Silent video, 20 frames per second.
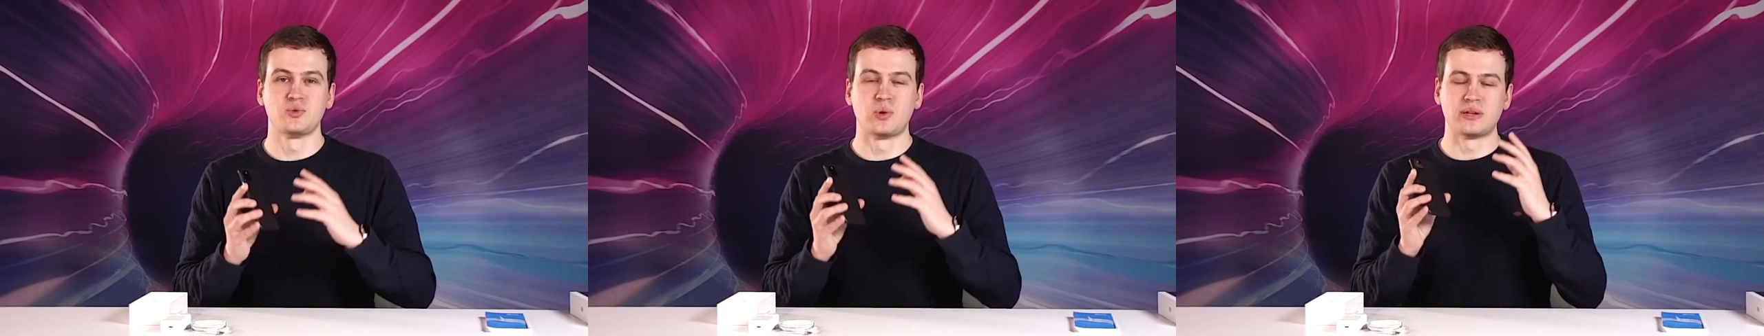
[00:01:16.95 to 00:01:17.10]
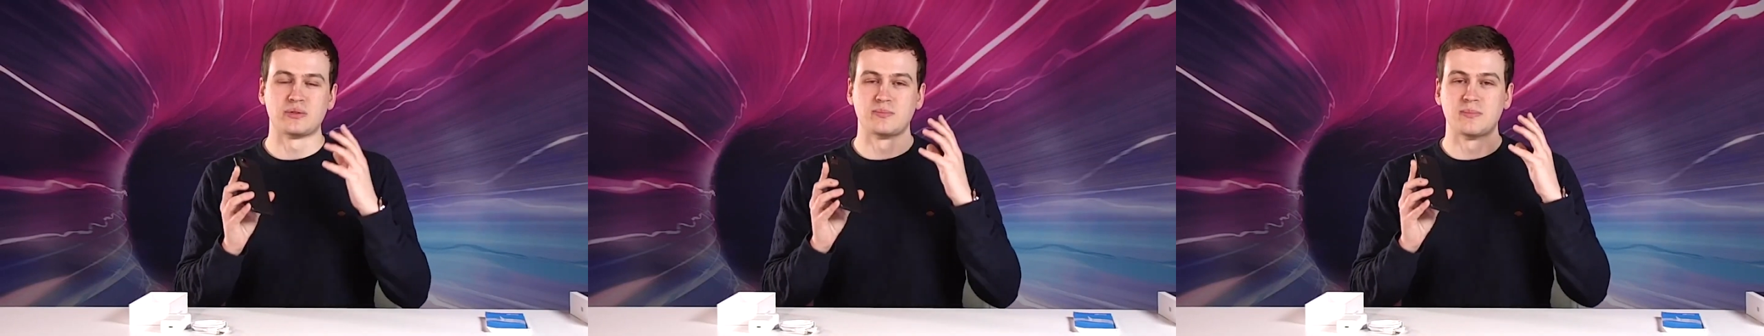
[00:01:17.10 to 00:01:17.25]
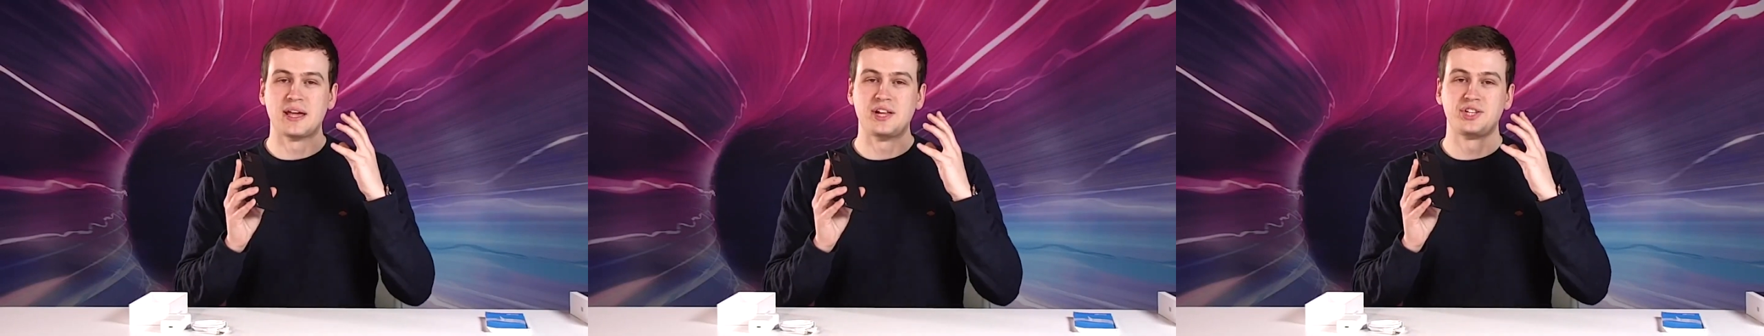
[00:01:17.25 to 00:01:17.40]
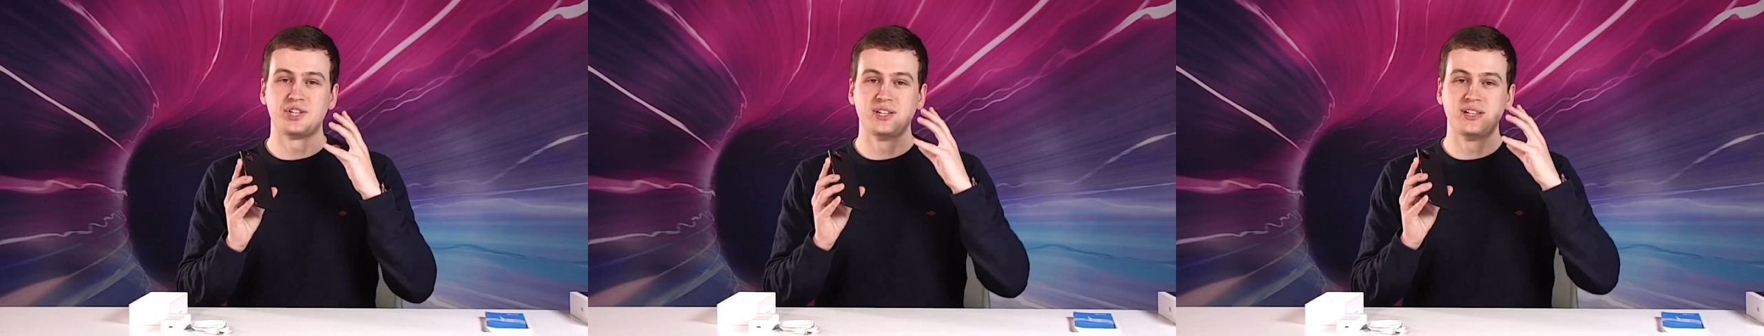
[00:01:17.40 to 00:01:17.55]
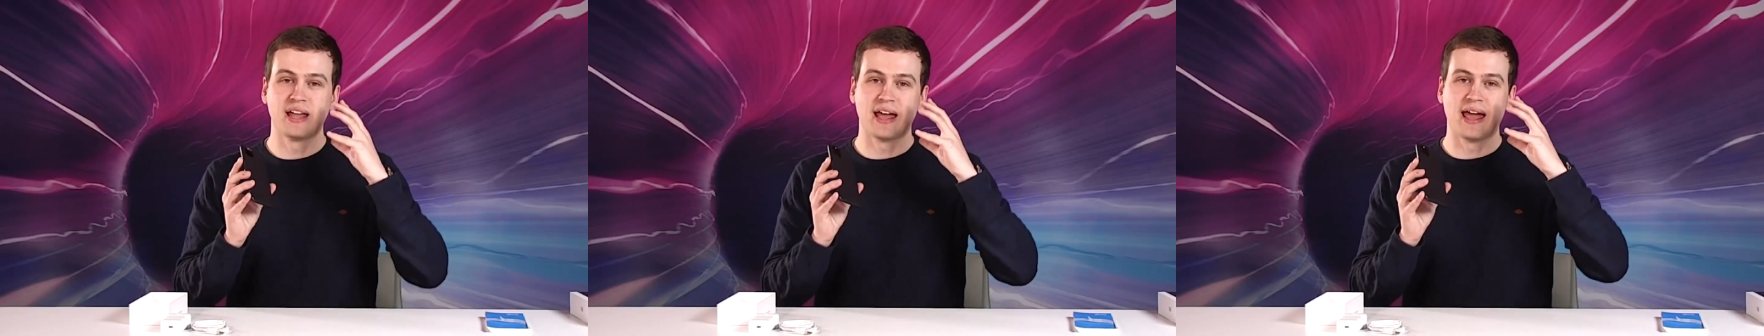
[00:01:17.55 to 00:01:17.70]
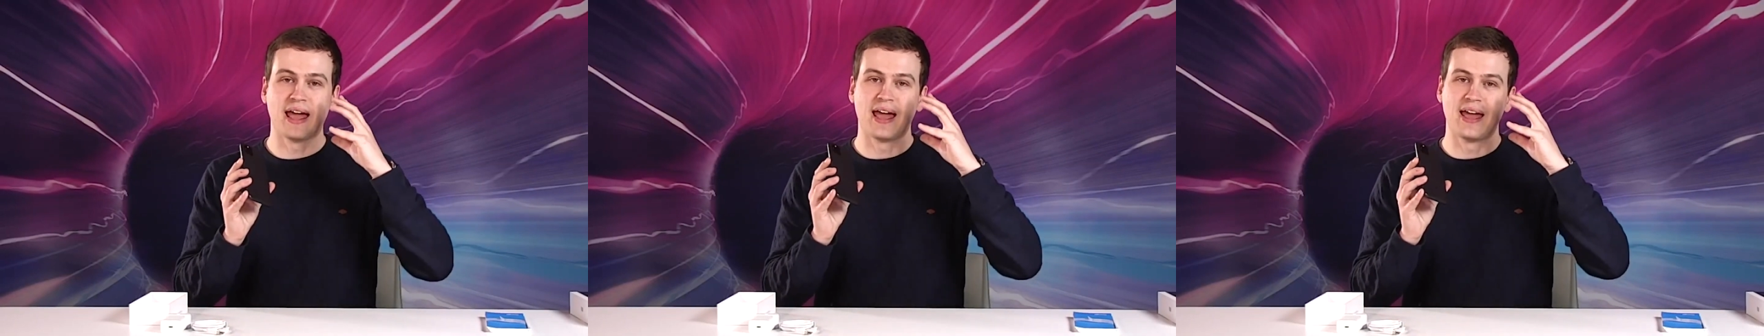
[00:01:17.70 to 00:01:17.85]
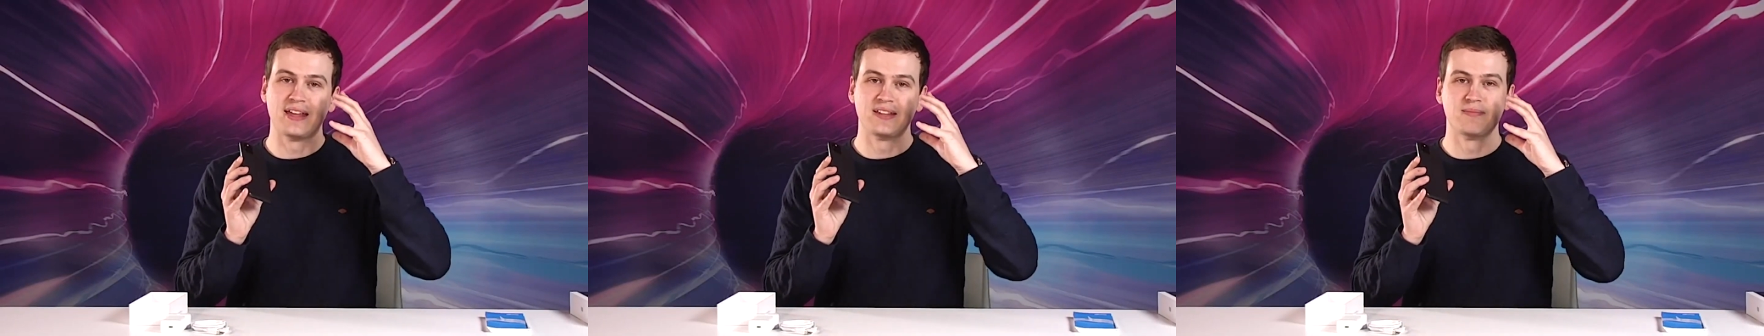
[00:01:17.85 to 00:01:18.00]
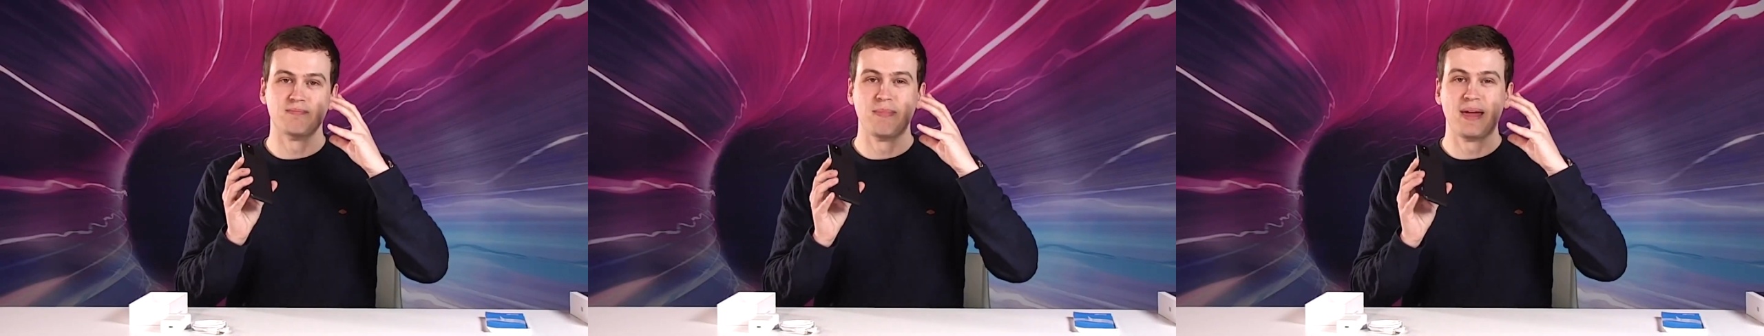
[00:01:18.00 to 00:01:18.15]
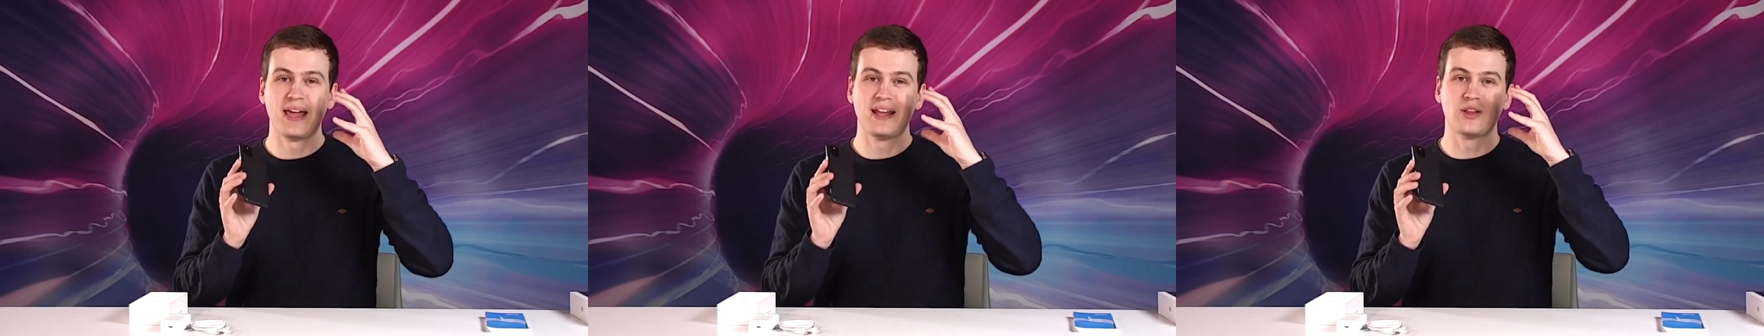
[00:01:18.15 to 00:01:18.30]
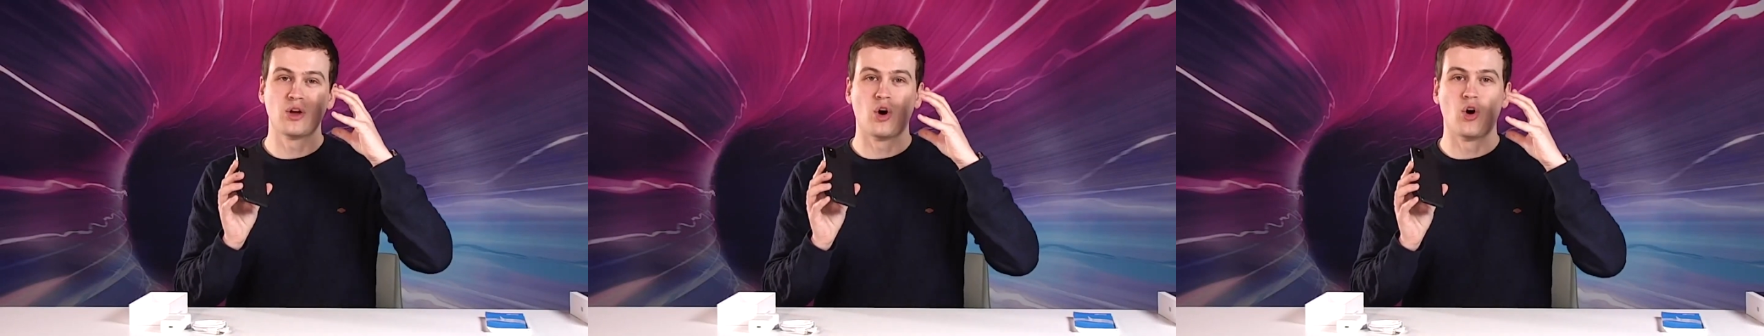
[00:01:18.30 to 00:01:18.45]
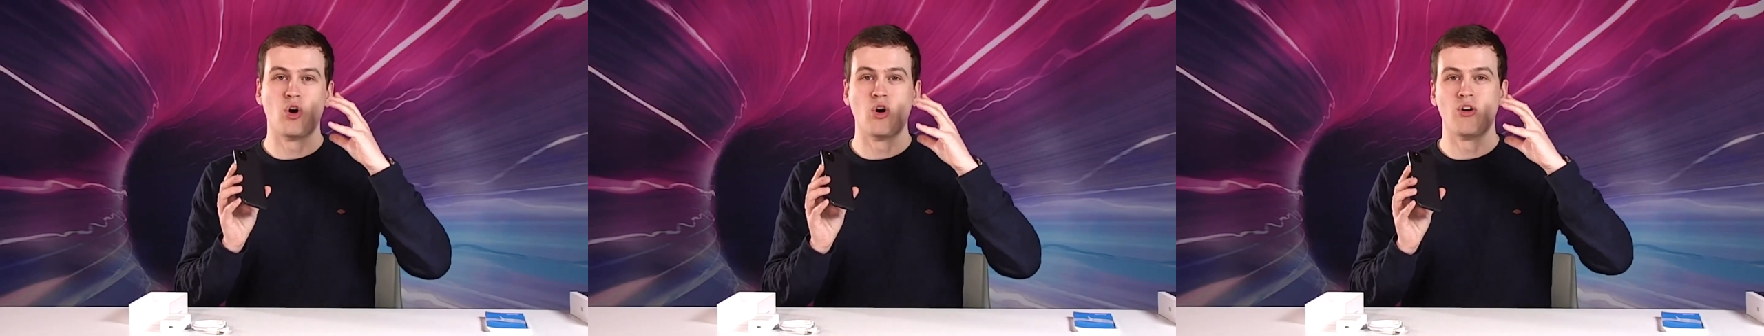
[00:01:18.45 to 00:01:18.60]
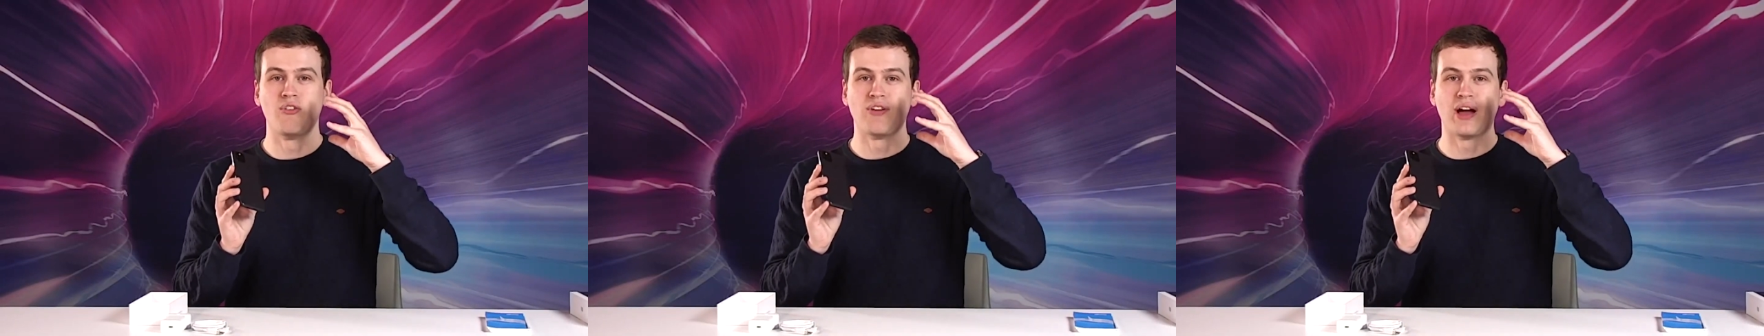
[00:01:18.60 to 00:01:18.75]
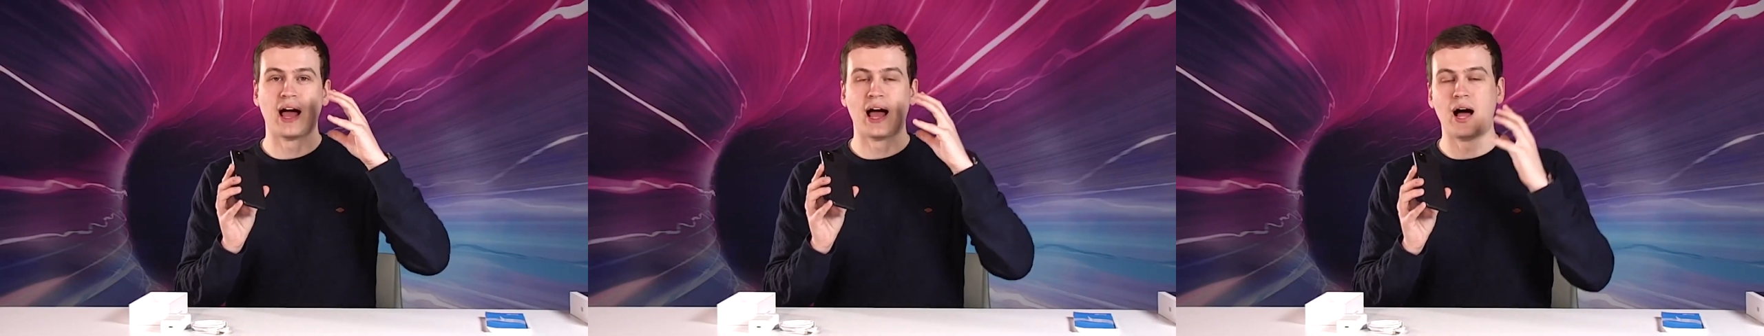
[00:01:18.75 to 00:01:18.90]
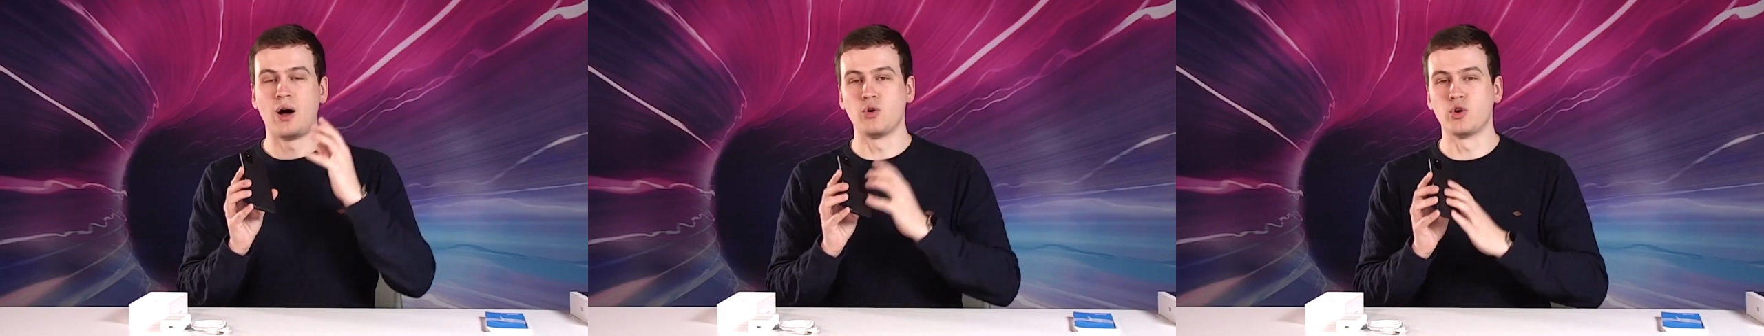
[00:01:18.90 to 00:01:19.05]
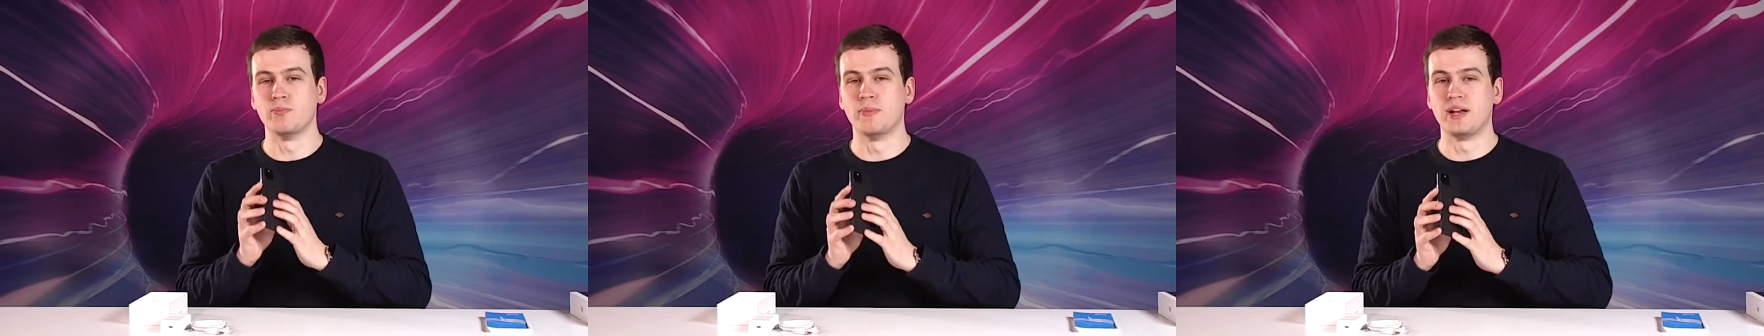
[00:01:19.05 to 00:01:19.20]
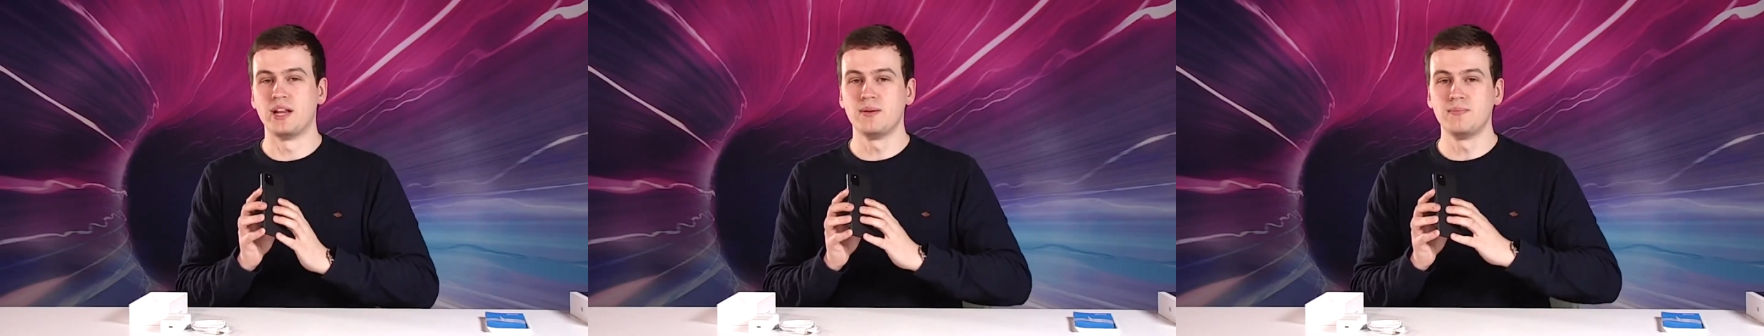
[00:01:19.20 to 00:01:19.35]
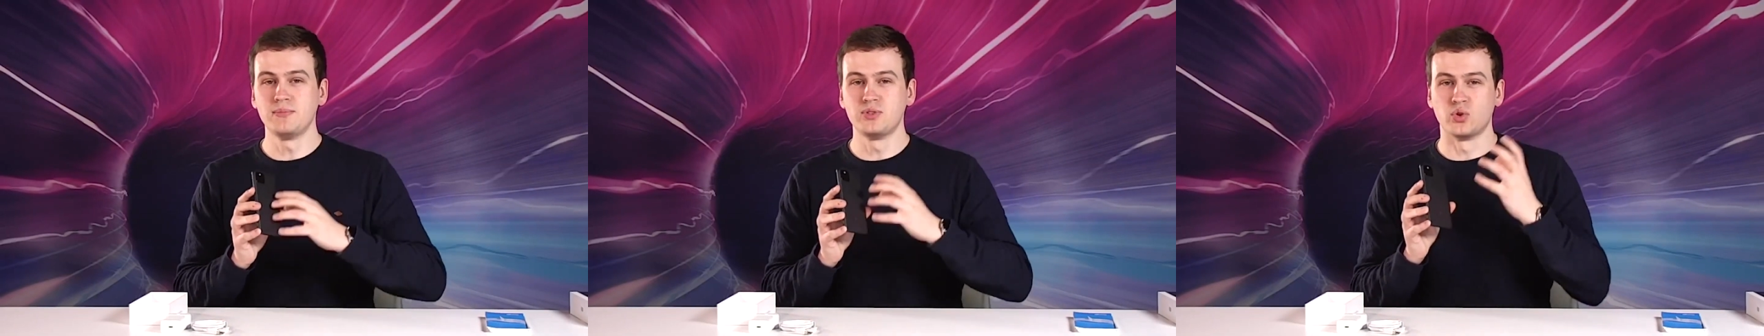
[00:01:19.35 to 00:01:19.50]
So as we mentioned, it is made of aluminium,